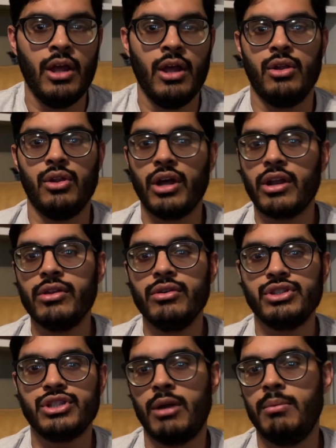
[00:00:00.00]
A lot of
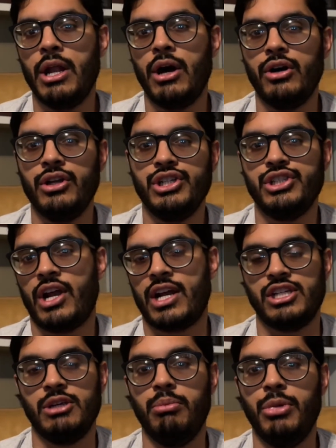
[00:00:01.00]
those terminologies are
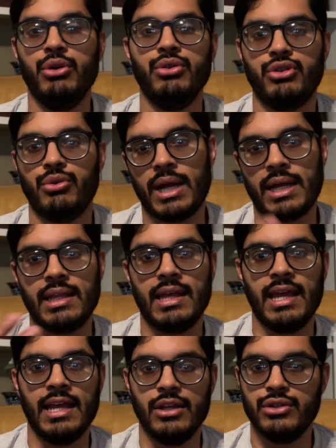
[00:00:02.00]
actually built directly
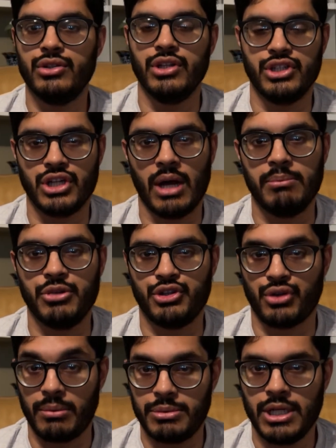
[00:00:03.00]
into the job
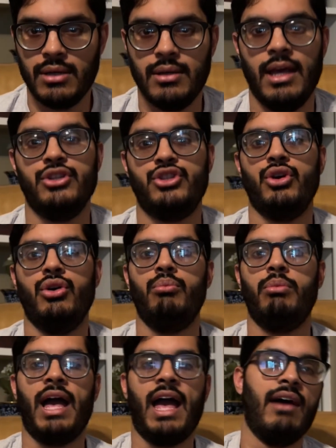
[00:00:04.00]
description, and so
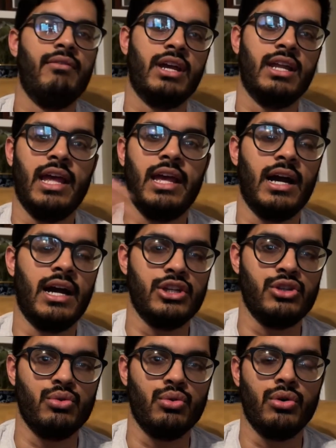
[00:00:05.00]
by having an AI
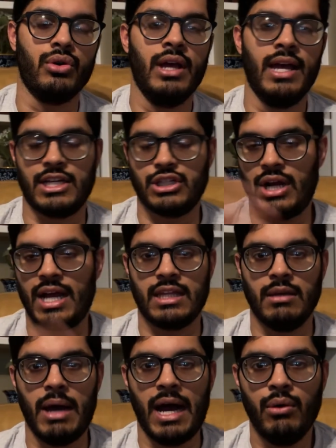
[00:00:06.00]
tool extract
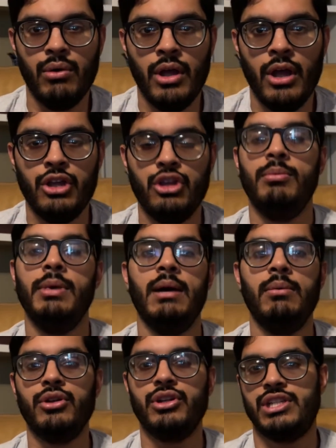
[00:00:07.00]
them out, you'll be
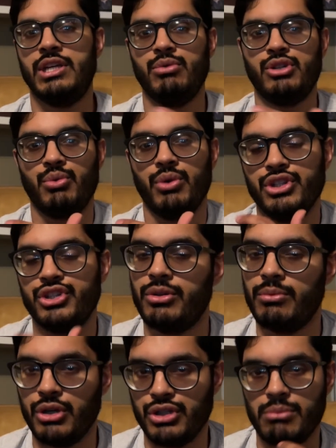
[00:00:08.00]
able to see which ones are the
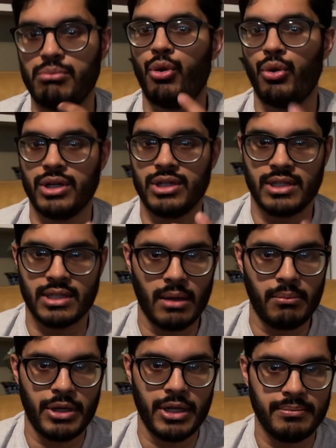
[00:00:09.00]
most important to the company.